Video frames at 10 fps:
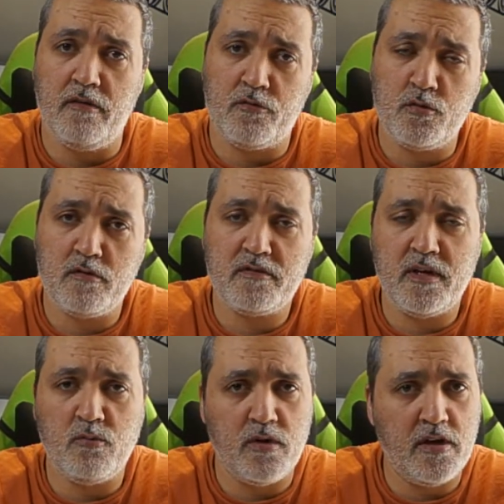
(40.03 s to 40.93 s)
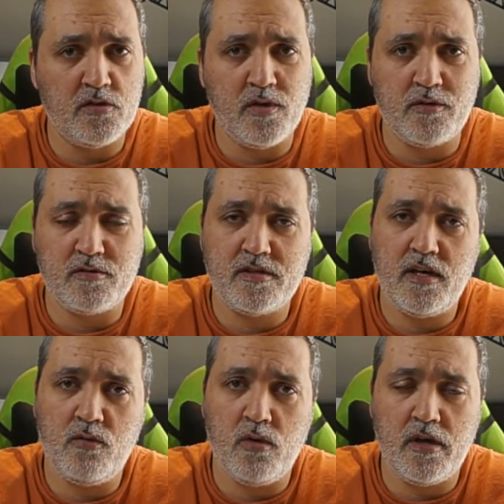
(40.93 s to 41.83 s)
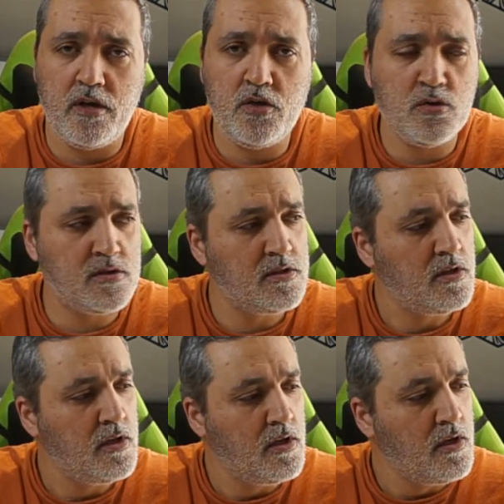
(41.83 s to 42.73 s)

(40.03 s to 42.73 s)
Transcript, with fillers: I have two of them, one I try to sell, one I use.